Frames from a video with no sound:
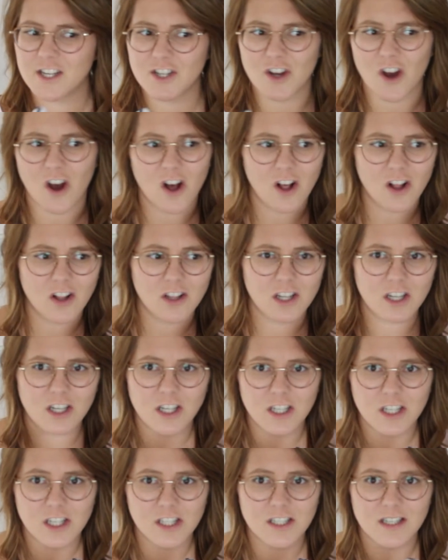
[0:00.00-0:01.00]

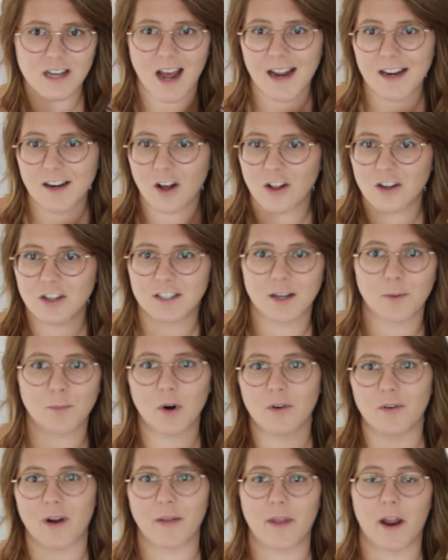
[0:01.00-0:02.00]
$9,
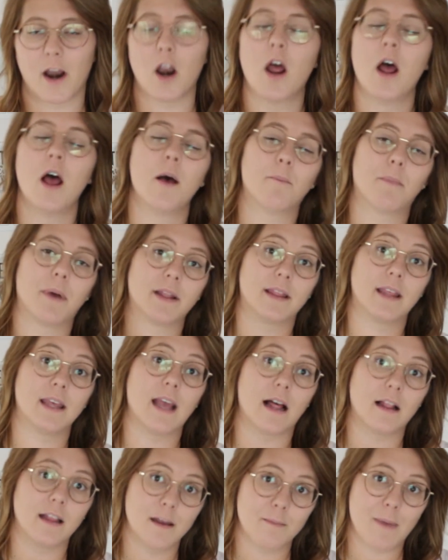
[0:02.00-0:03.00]
somewhere around there, but
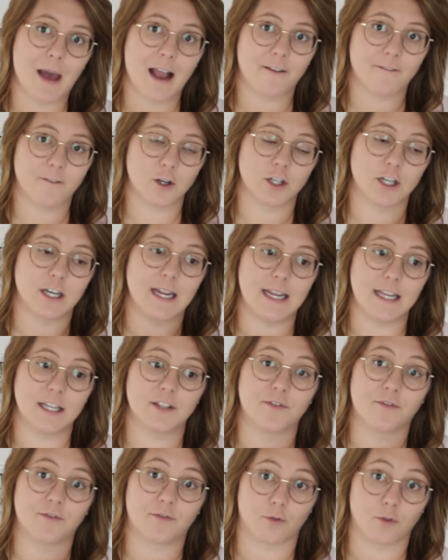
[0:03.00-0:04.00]
the Ellie and Mac version
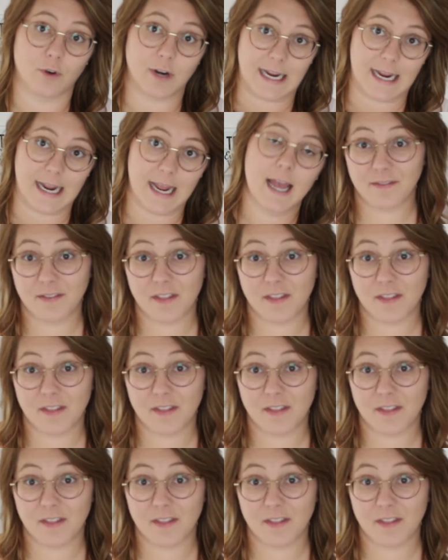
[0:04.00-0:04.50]
is free.